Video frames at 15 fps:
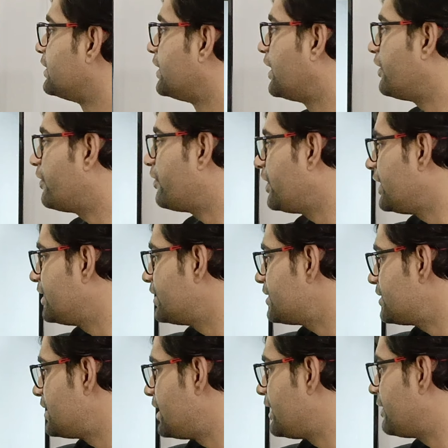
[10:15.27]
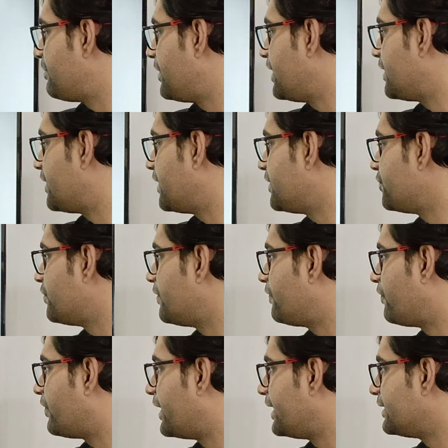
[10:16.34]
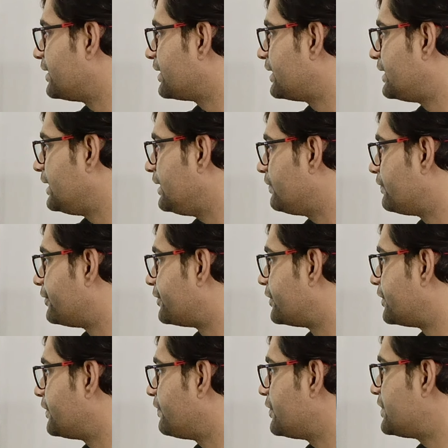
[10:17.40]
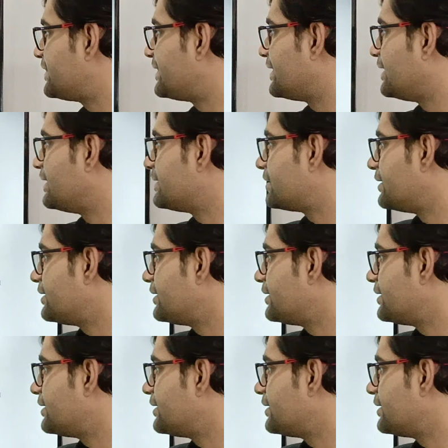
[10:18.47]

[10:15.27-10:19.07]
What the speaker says: Now read the statement and you will find the keyword which says